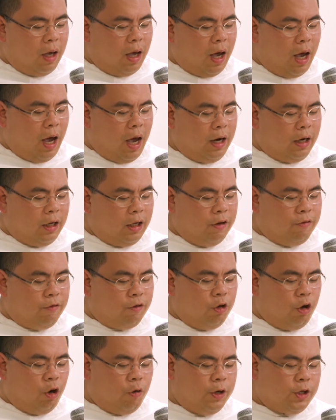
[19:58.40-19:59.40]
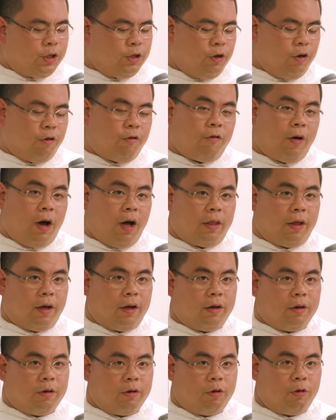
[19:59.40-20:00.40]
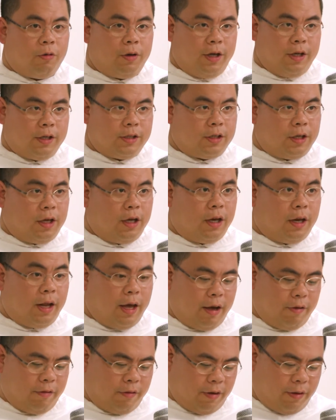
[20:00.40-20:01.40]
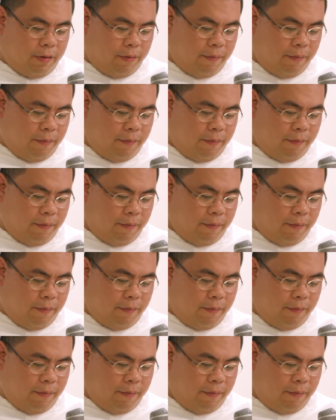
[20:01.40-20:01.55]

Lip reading: and give glory to your Father who is in heaven.